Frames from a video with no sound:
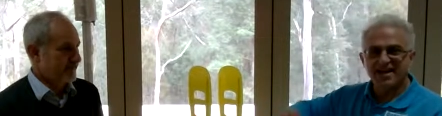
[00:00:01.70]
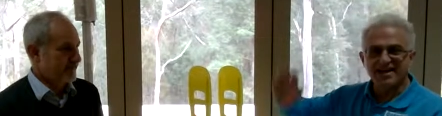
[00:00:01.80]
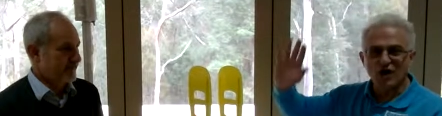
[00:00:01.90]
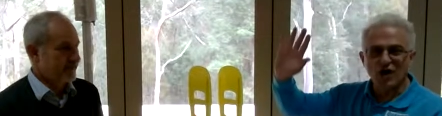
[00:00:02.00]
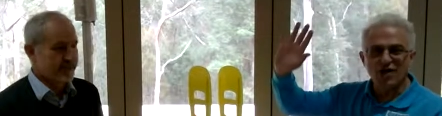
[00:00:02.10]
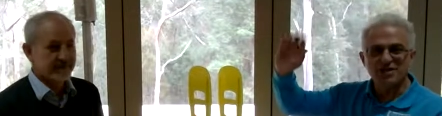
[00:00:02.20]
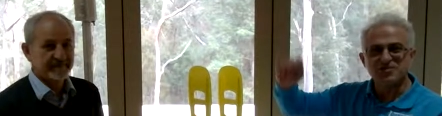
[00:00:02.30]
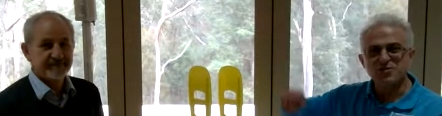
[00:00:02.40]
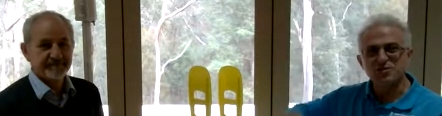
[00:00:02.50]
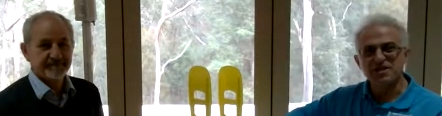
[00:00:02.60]
Speaker 1: Hey
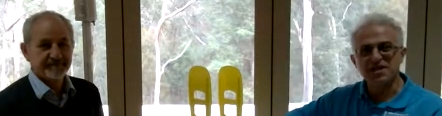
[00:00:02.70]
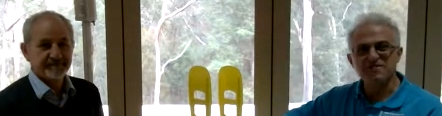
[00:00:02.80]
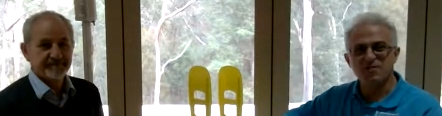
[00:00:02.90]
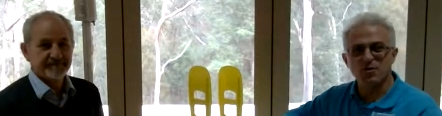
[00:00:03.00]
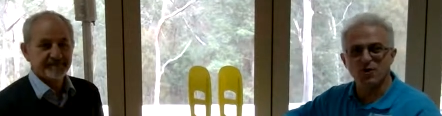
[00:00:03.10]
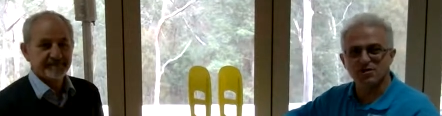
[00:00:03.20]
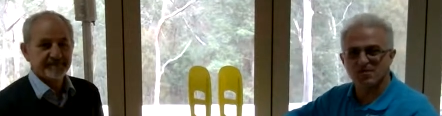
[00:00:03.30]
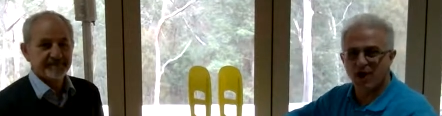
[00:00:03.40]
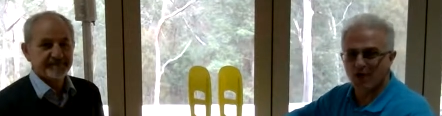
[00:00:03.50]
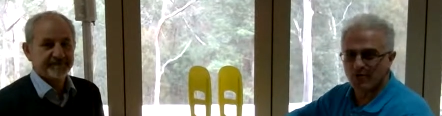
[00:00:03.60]
guys, Musa here from
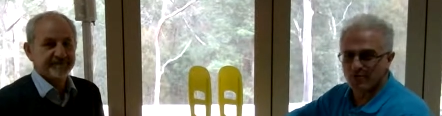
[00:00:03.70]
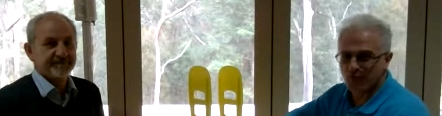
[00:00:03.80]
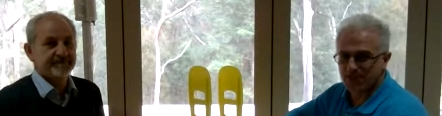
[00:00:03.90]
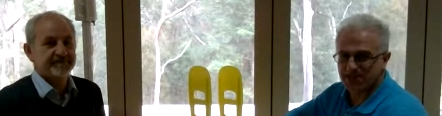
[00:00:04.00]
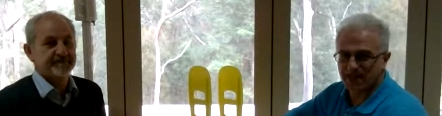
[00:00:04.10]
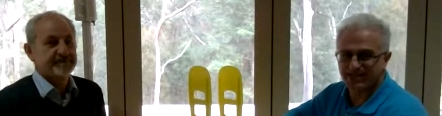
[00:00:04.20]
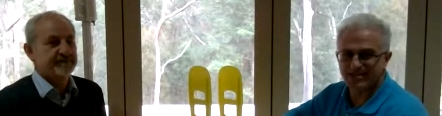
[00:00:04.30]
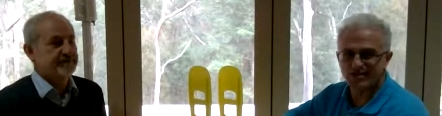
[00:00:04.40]
Quantum Home Improvements and